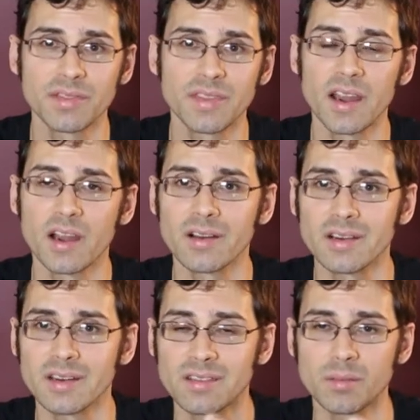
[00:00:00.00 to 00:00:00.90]
there,
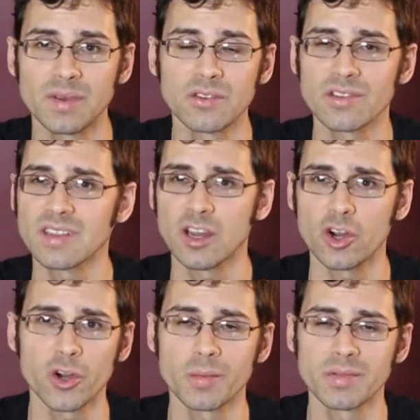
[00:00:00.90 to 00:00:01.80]
and some interesting
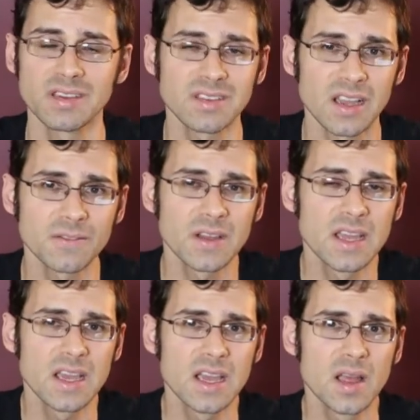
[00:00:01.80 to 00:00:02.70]
herbs and stuff.
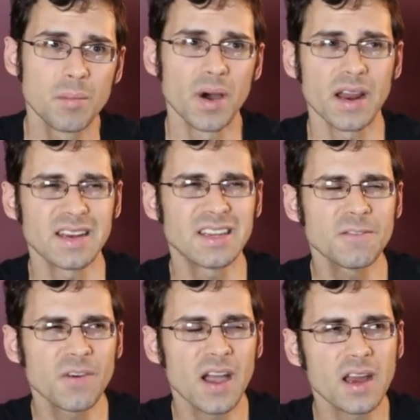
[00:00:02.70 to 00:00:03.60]
But I did
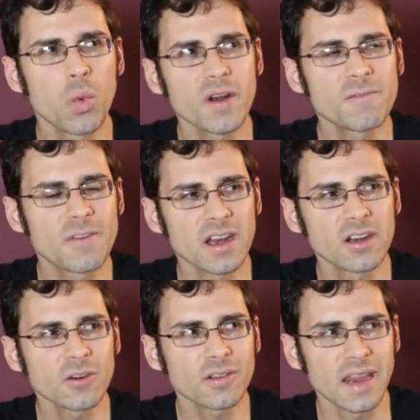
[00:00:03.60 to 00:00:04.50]
find one
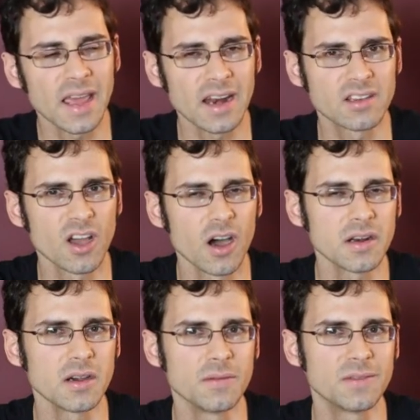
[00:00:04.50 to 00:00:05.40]
vendor that had a ton
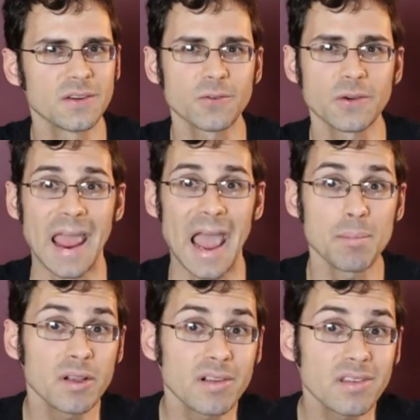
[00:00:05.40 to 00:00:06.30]
of different
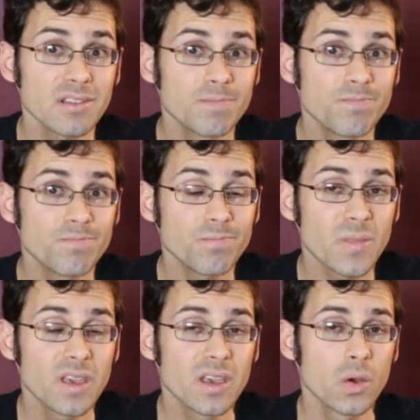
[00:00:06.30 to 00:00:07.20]
apples,
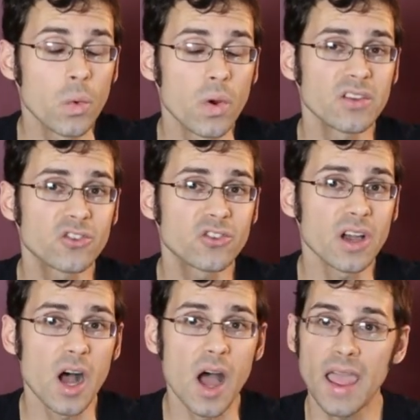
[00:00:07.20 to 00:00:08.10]
which
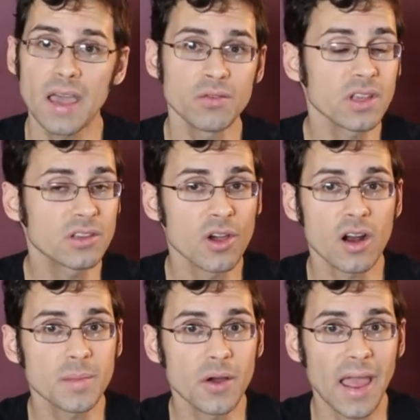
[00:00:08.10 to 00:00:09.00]
I haven't really
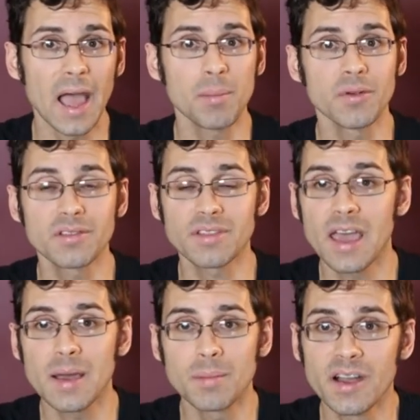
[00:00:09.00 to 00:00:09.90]
talked about apples
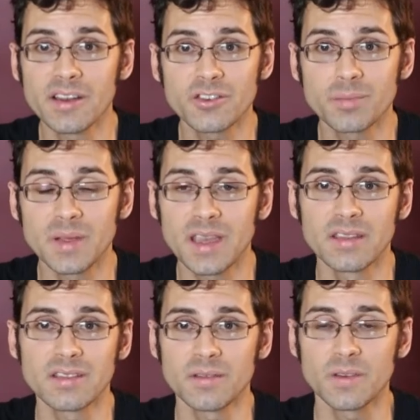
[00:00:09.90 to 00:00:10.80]
that much,
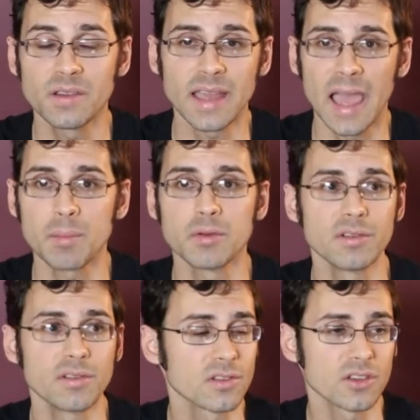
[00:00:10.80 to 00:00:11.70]
because I feel like
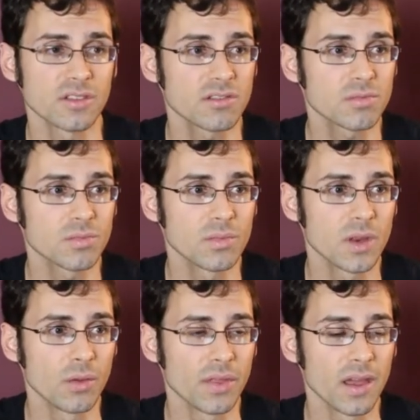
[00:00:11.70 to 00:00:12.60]
apples are just,
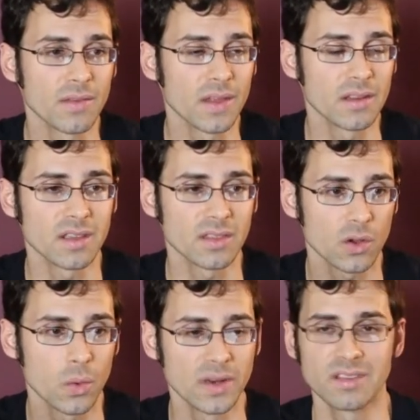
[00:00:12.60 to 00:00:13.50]
you know, that is like the
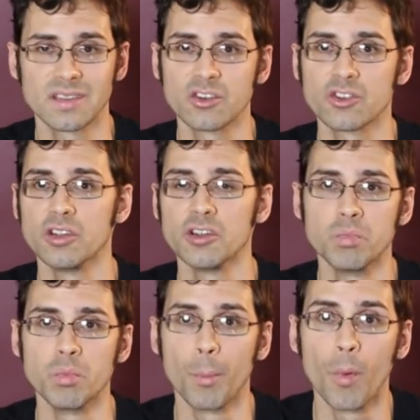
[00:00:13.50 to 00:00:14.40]

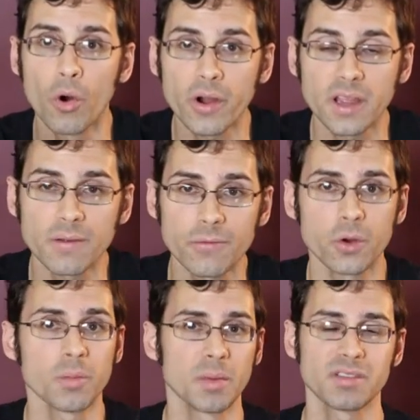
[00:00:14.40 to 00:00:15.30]
quintessential boring
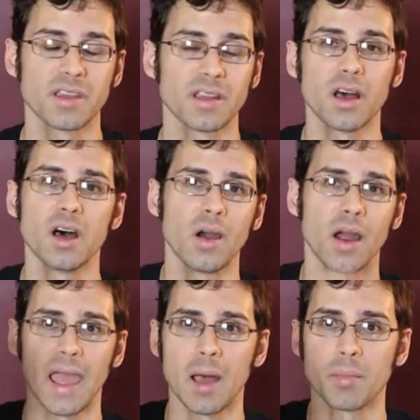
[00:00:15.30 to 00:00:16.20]
fruit. People say, oh,
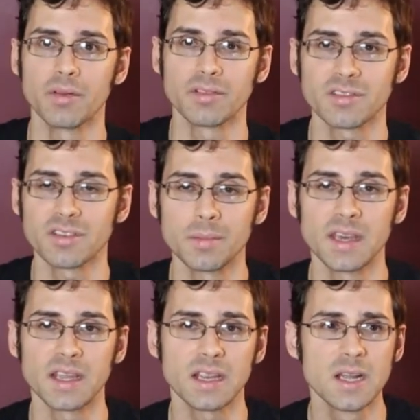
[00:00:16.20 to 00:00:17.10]
apples or
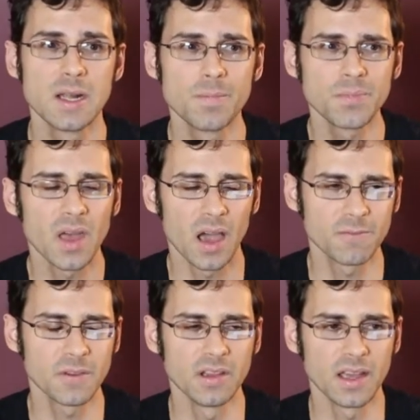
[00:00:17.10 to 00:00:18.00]
something. I
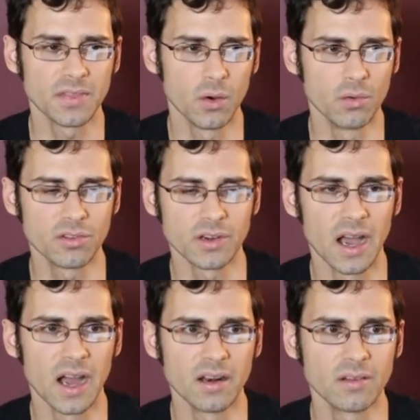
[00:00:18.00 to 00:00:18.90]
feel like those are
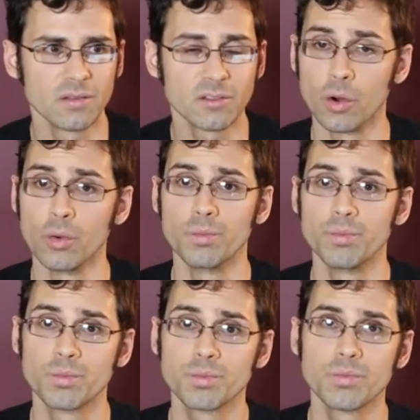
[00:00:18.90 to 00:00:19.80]
not so
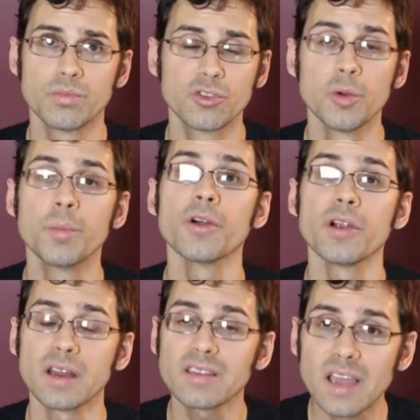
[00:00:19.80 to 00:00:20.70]
super
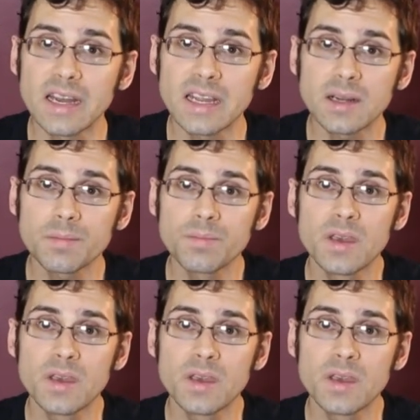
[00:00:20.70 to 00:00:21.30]
exciting.